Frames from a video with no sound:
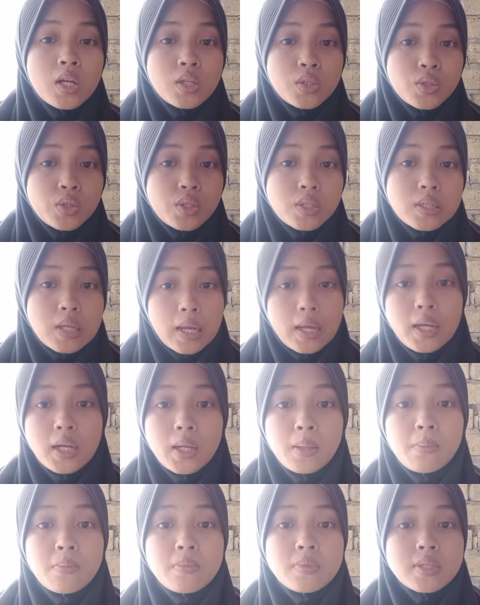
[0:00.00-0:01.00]

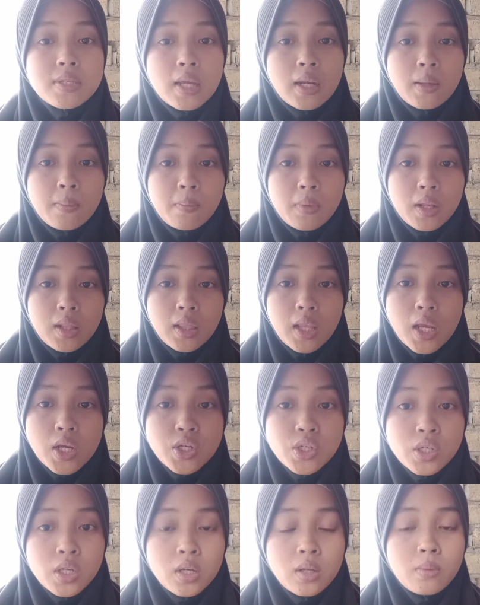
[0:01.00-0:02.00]
Second,
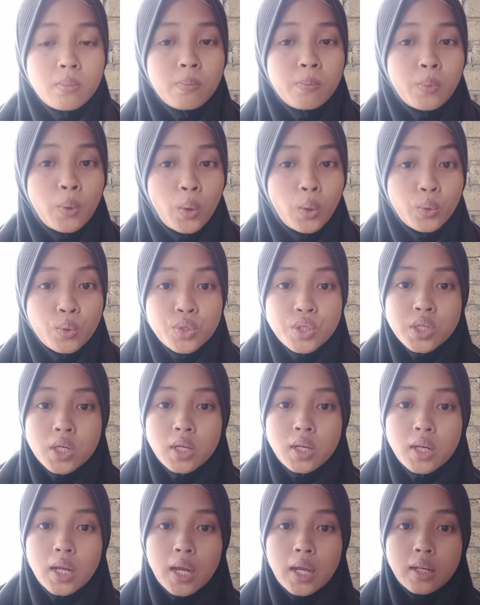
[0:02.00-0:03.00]
sedimentation,
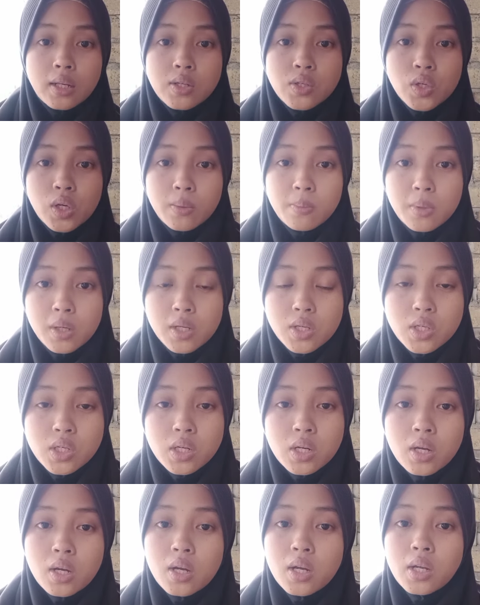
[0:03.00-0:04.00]
pollution, and garbage.